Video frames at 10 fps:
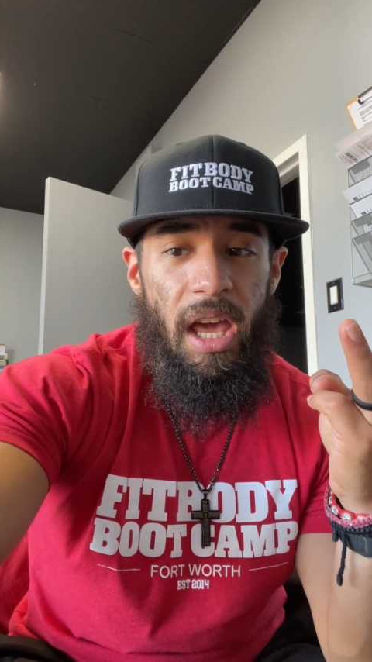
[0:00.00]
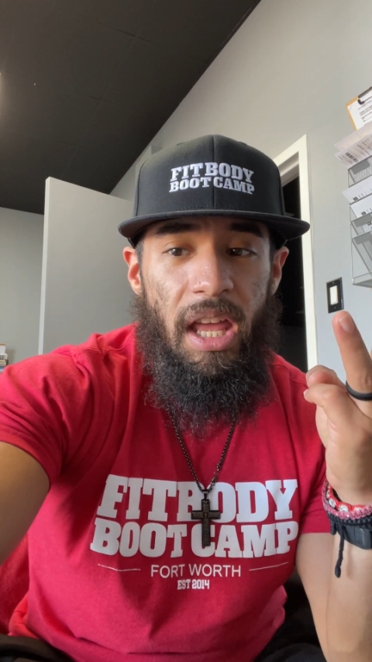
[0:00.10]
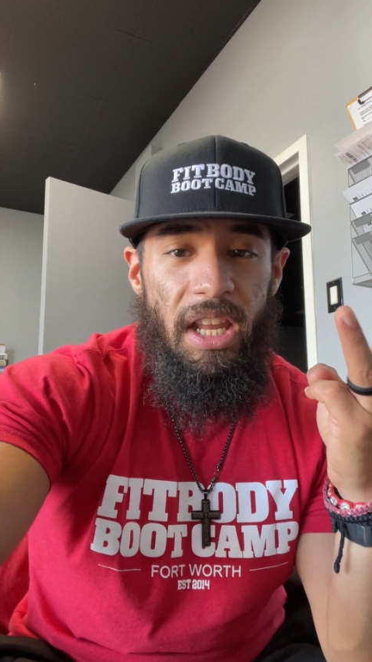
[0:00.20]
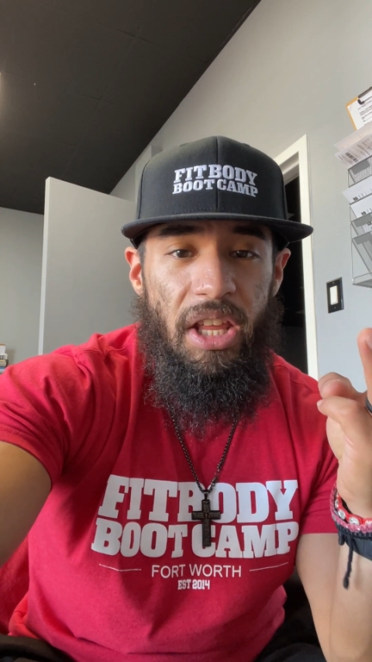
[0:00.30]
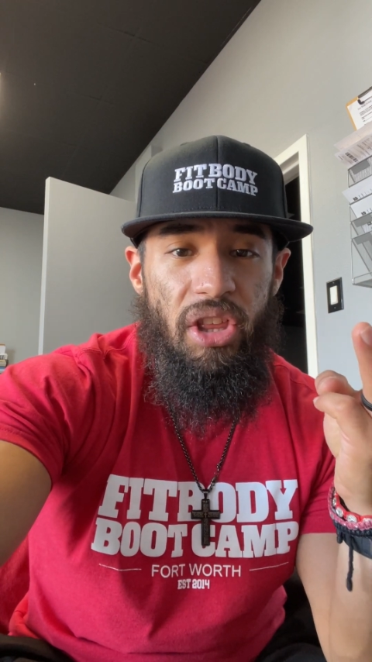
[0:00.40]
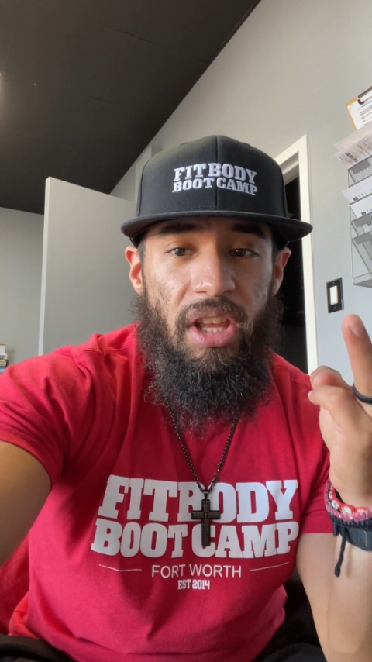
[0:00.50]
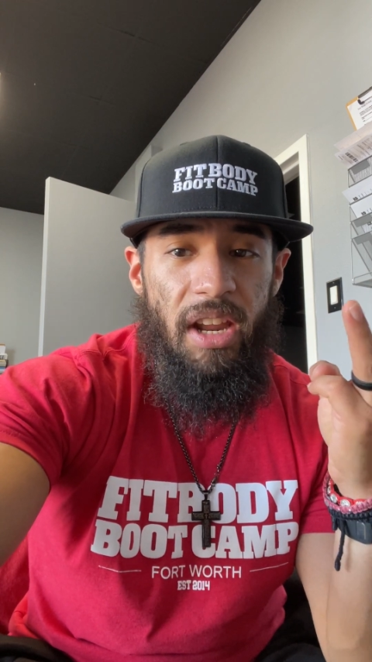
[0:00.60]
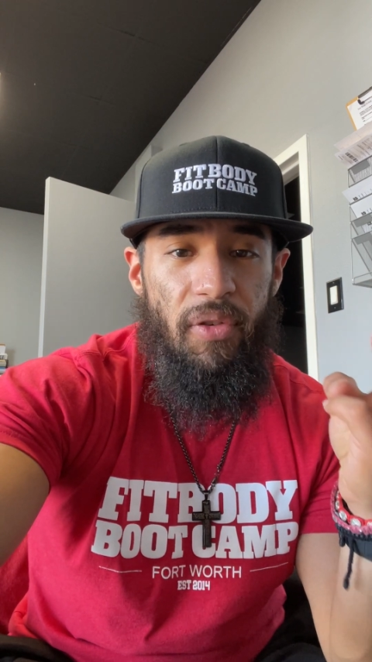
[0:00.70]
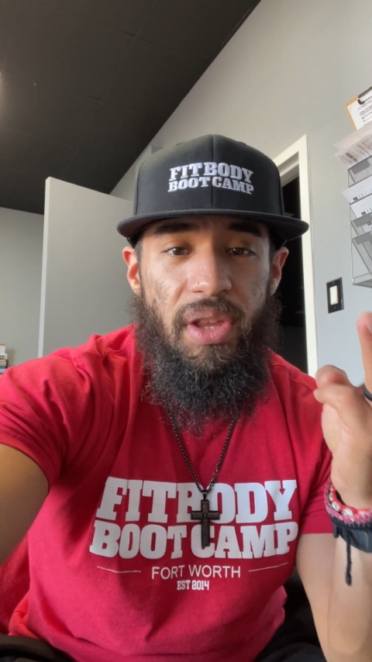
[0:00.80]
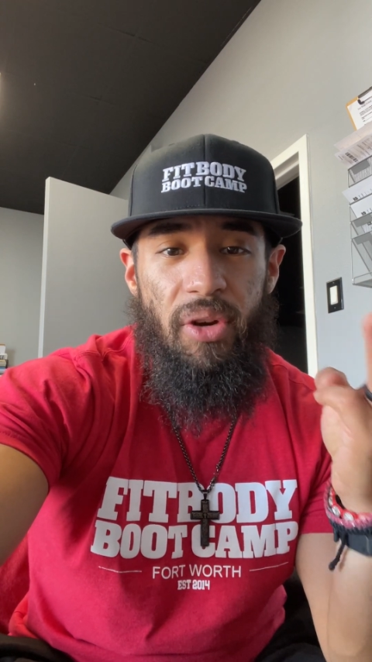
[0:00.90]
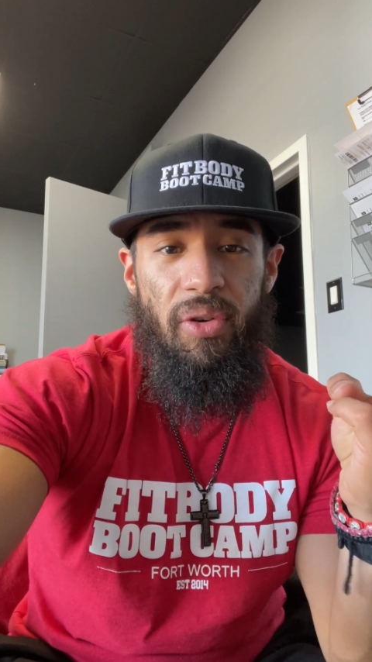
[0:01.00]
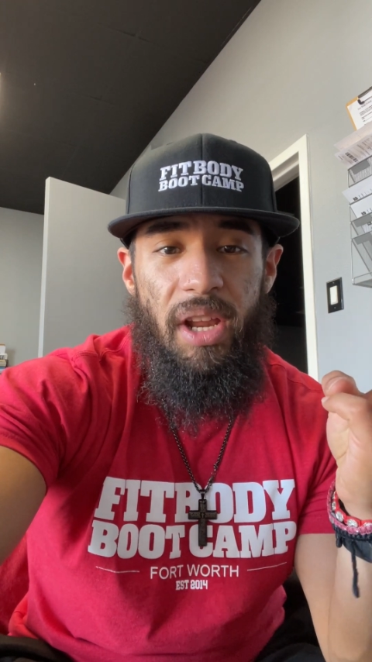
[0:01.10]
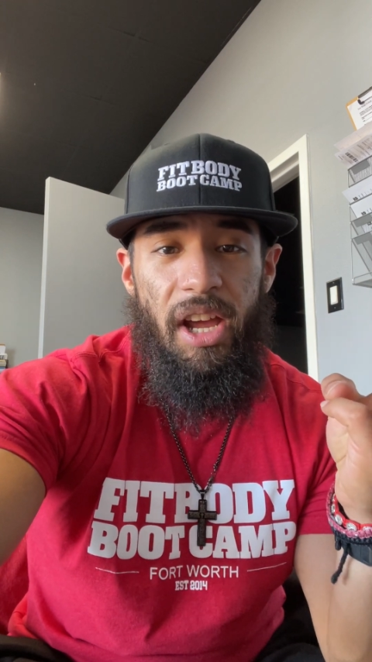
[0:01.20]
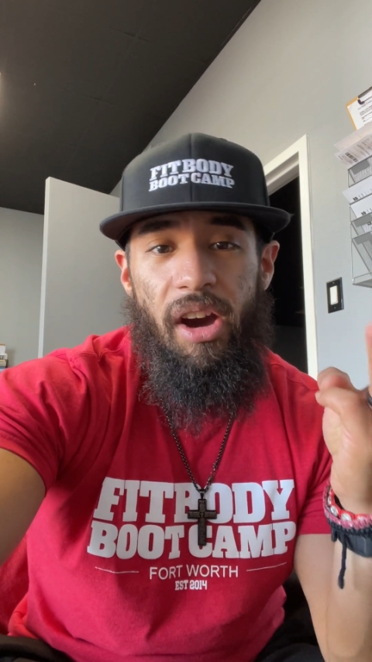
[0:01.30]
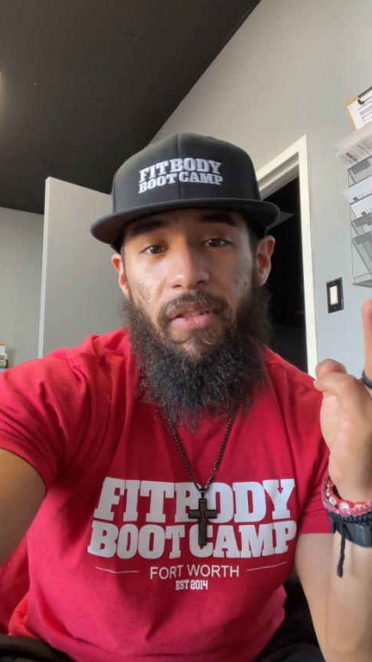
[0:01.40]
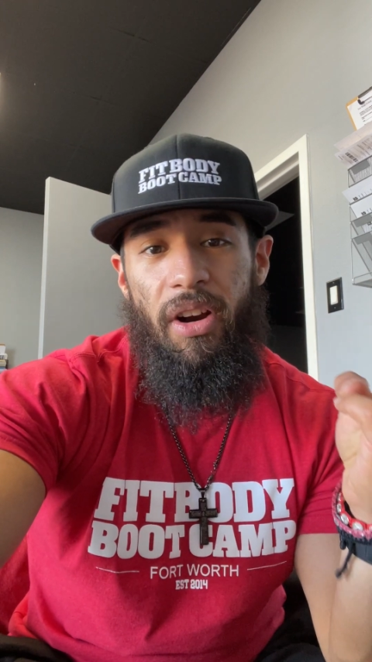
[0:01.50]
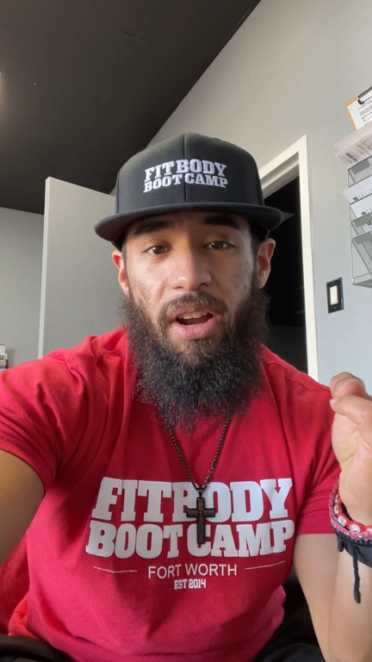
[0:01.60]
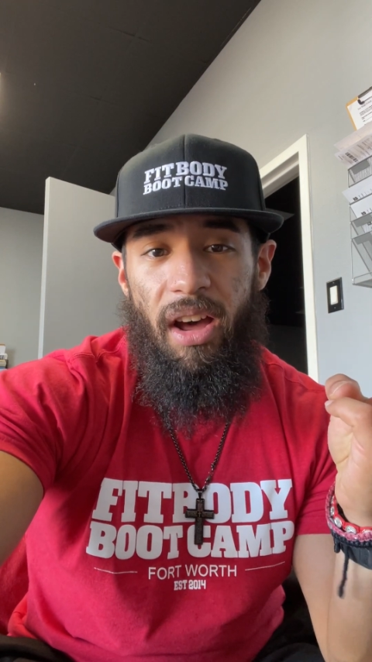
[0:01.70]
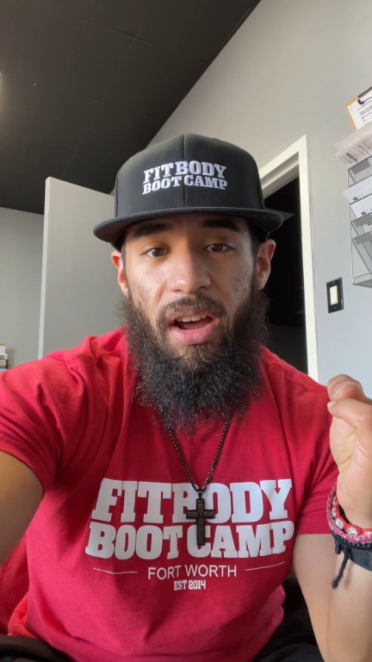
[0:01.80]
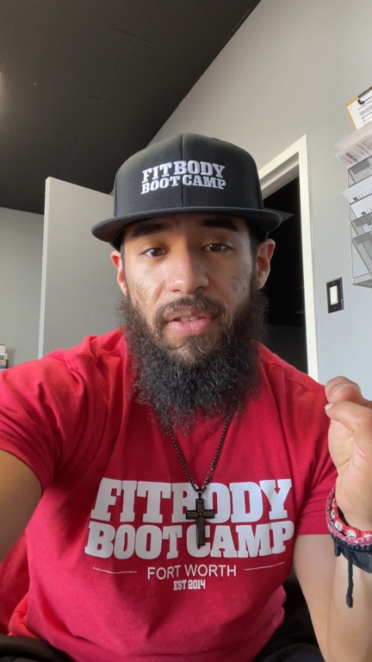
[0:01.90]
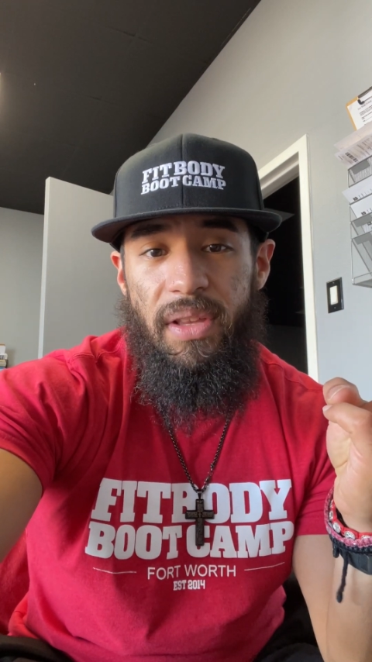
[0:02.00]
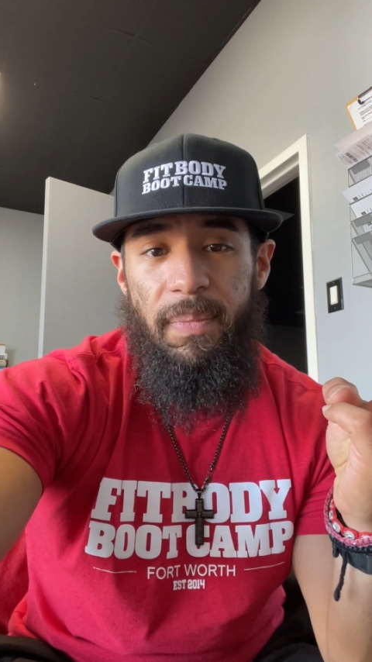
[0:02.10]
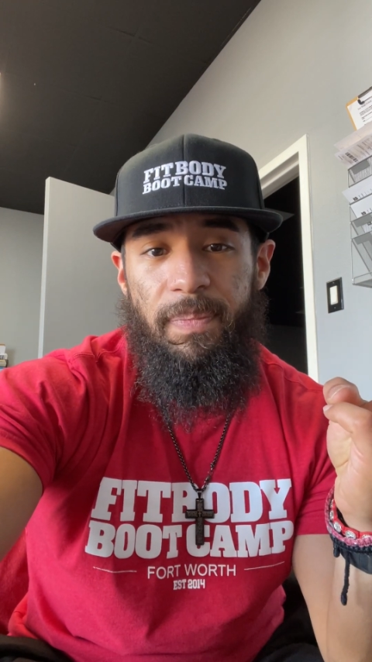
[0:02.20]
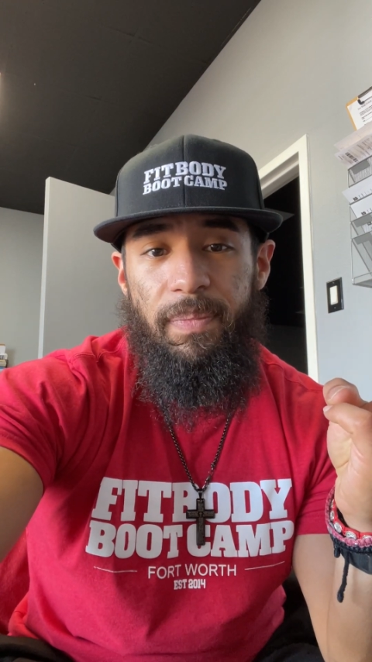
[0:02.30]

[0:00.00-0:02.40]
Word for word: and each and every single day of our lives.